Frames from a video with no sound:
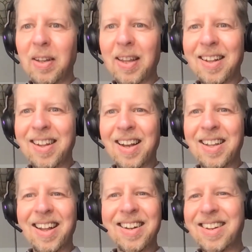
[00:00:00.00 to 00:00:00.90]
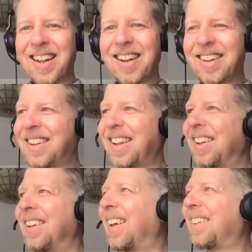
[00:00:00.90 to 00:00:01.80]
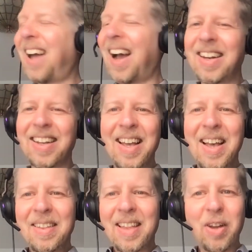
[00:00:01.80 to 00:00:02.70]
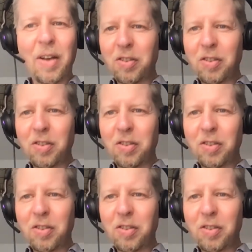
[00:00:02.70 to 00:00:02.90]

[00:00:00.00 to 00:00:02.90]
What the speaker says: and exciting. That you have